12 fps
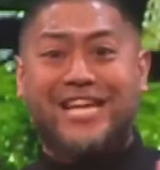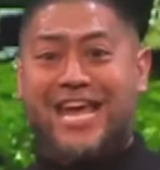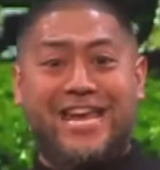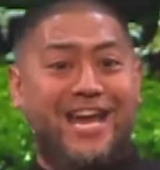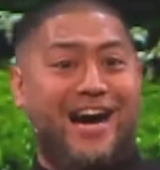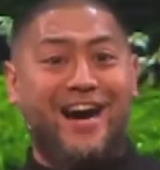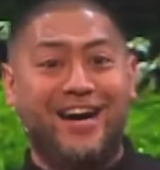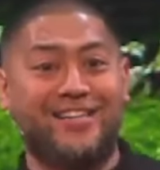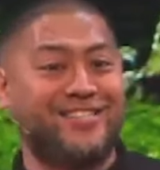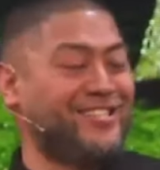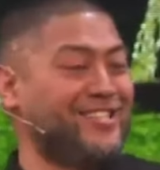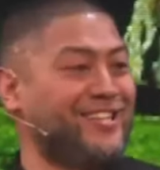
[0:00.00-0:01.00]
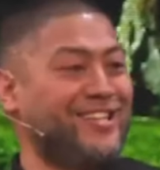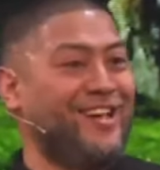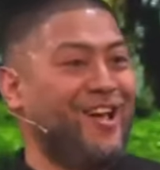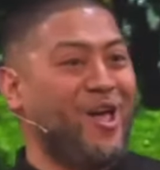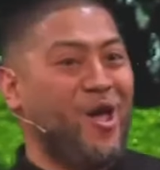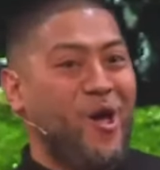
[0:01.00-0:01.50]
in us?
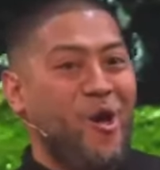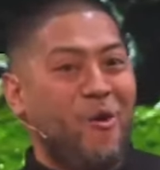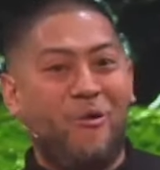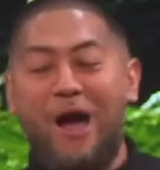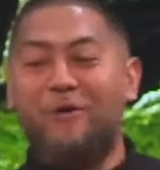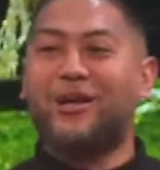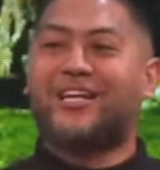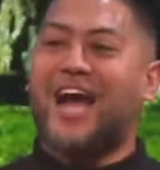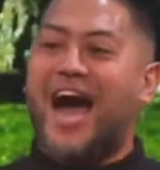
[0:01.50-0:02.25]
Why would